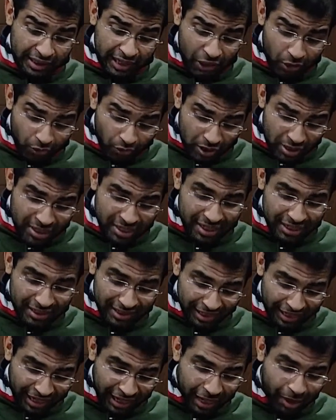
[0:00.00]
interesting
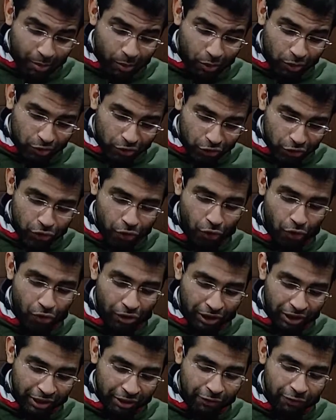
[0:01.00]
thing about the
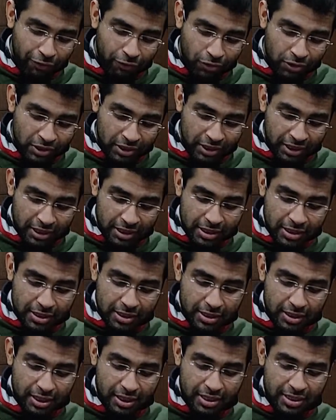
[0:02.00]
Shure earphones
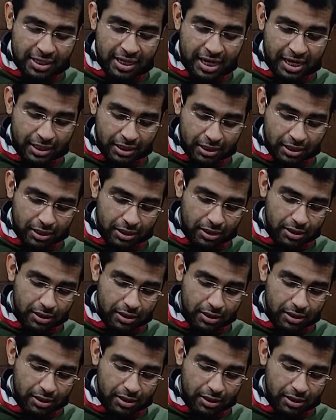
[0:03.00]
is that